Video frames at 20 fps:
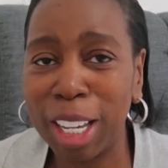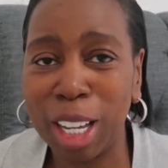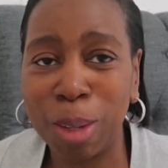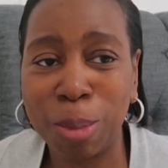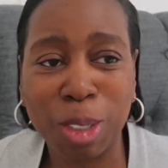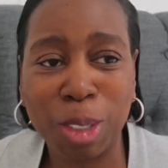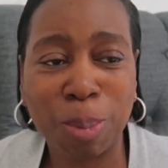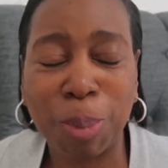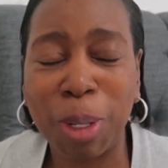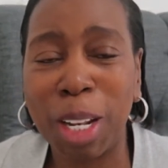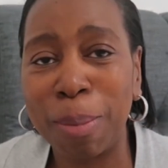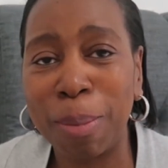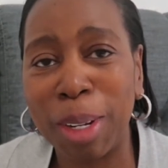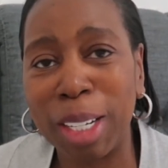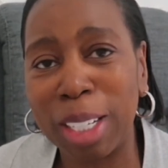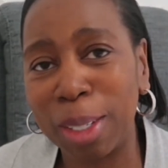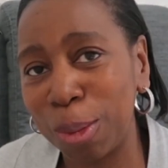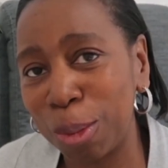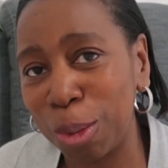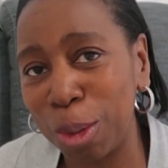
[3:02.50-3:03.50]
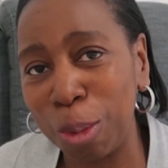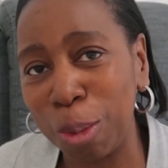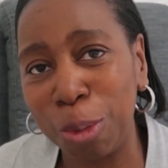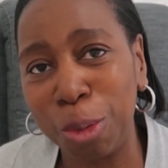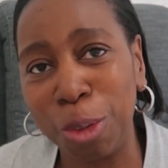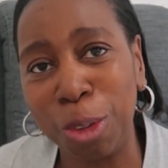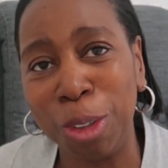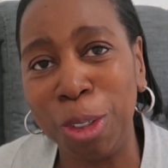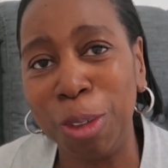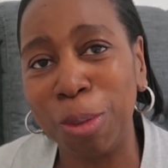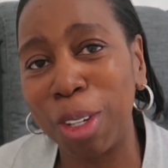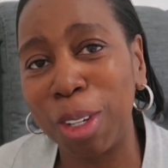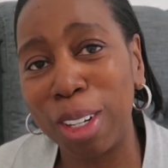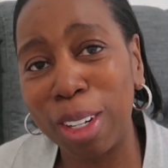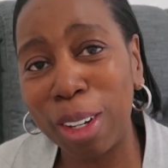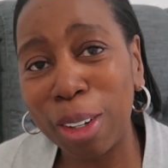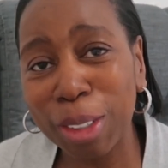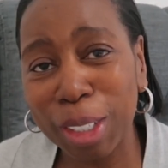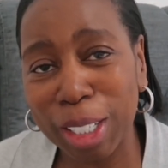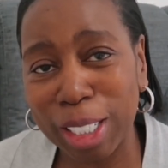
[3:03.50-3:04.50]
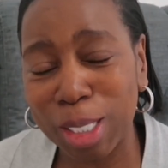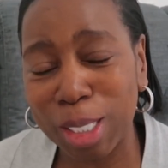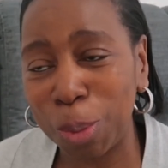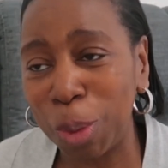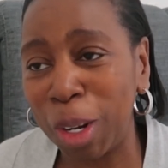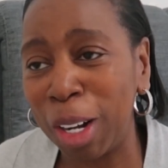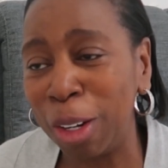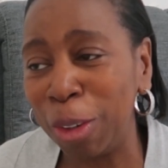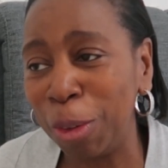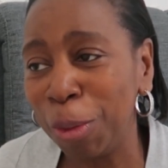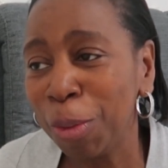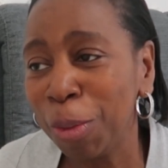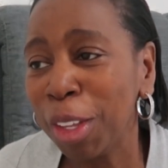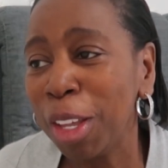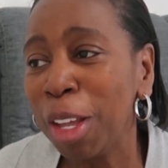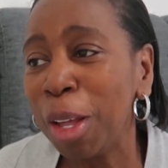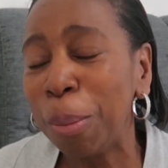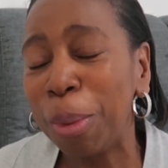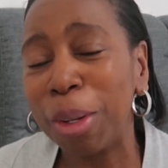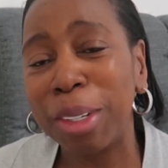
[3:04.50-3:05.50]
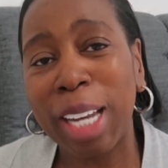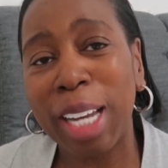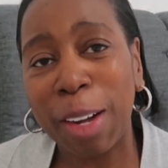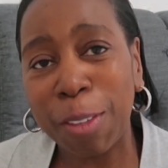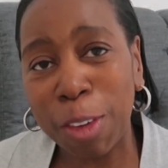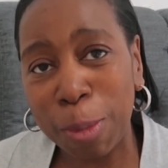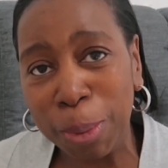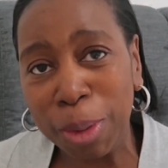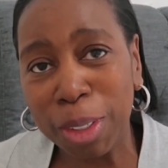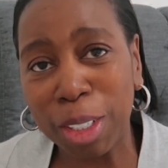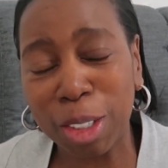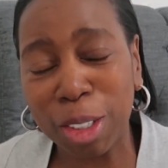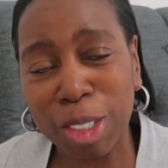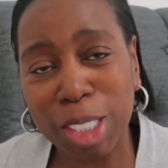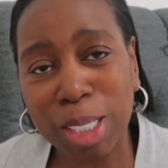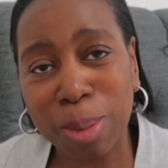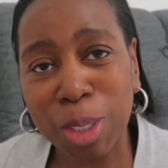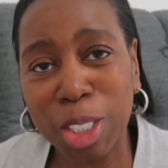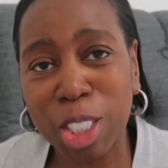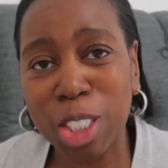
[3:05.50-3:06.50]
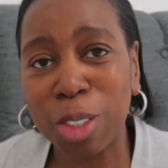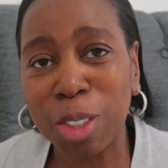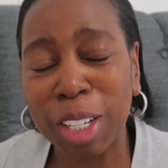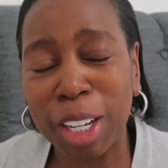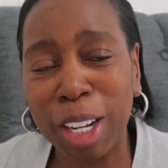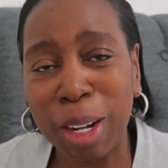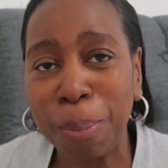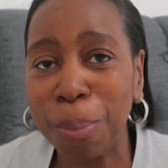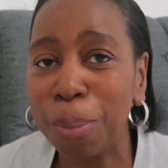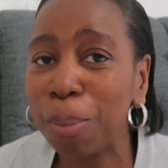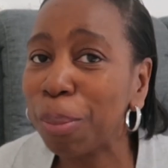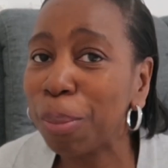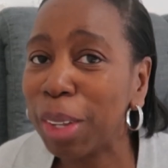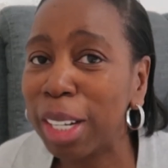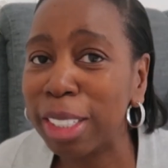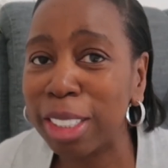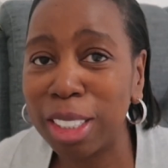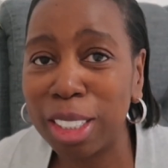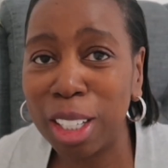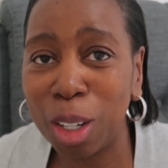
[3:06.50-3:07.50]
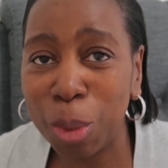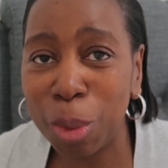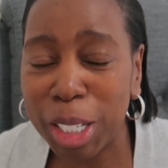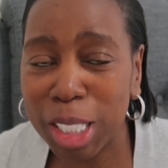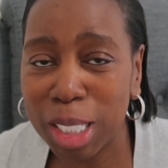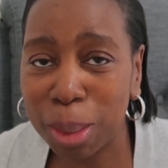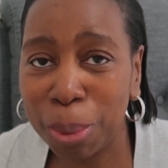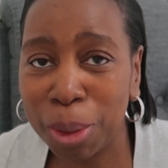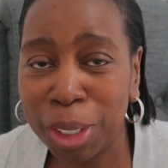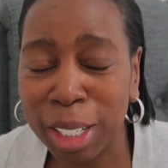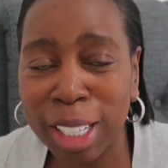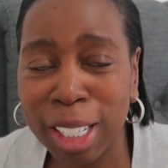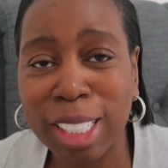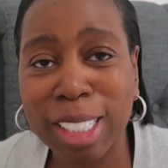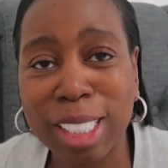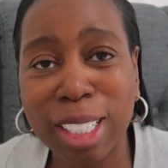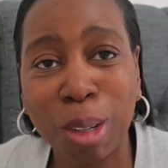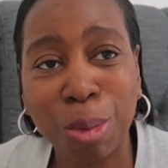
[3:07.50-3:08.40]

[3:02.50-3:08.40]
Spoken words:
item has been in my living room for the longest while, but now we put the Christmas tree up, I didn't know where to put it.